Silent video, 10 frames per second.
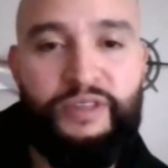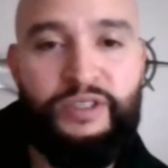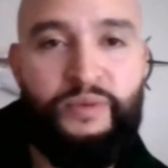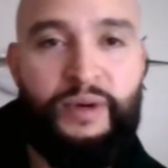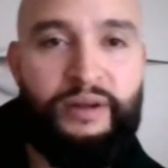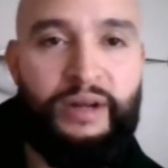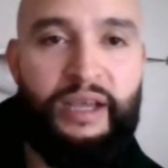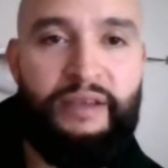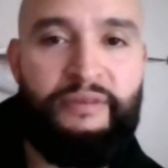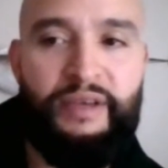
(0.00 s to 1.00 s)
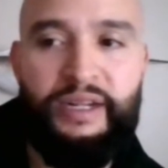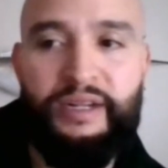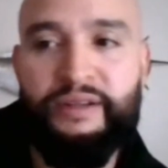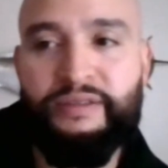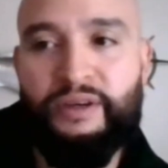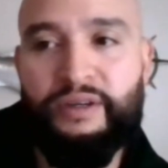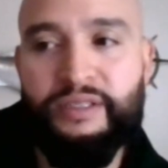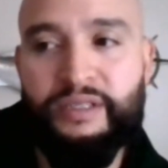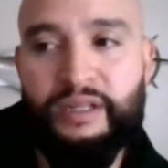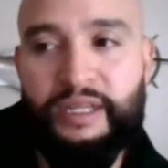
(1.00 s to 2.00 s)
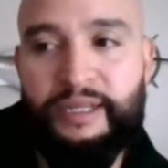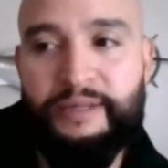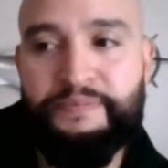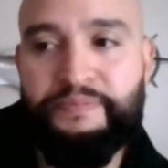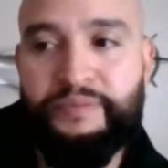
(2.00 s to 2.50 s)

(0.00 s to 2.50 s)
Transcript: Fish and Wildlife, and it is honestly